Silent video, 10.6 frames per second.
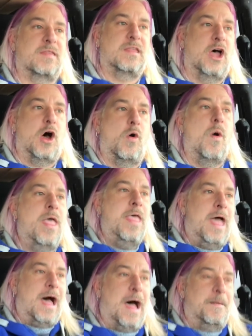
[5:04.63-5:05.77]
So,
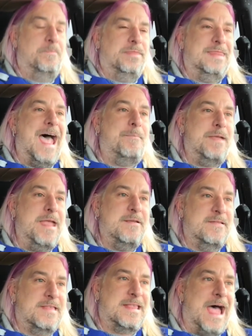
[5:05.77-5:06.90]
that
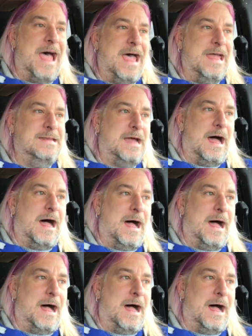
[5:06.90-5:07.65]
being said,